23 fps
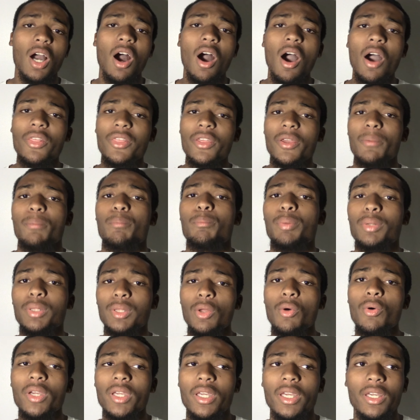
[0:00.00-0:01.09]
all the
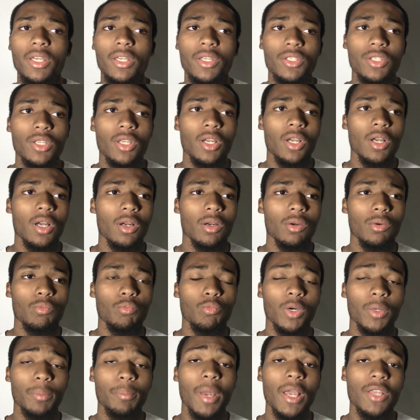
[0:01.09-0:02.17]
employees
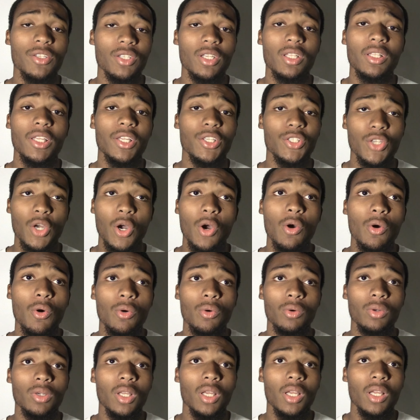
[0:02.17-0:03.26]
were basically
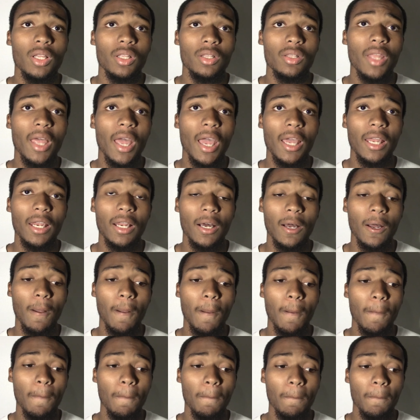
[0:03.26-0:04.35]
told that
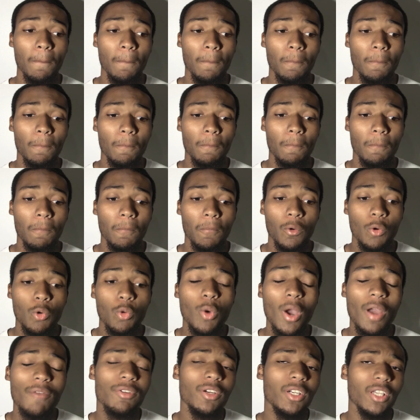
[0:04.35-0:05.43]
um,
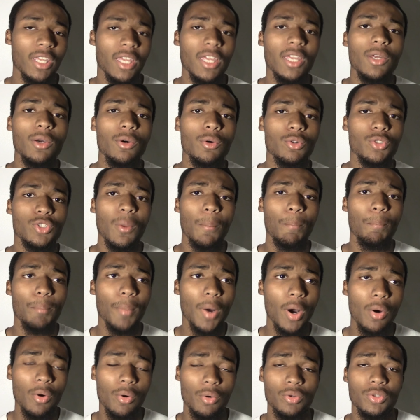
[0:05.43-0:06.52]
whoever kills the
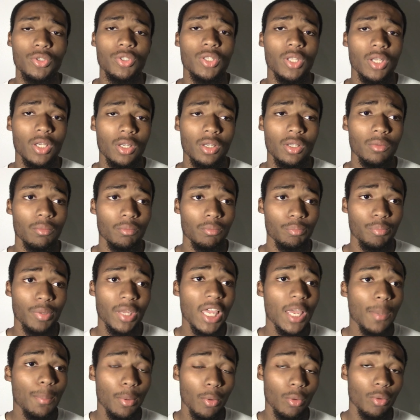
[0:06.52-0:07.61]
most
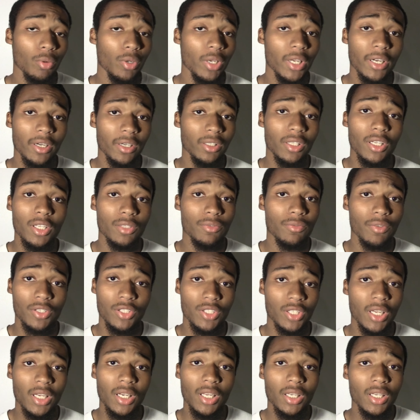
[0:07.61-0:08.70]
people here in this
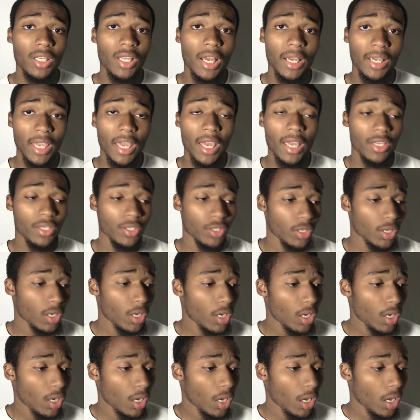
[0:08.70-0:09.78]
vicinity, I guess,
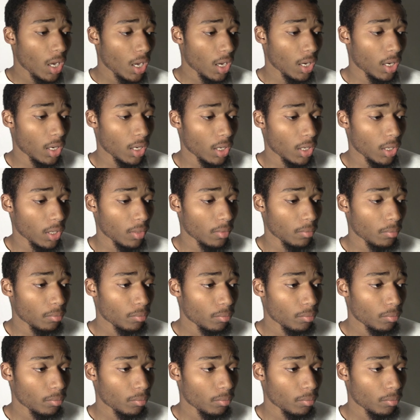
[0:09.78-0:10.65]
um,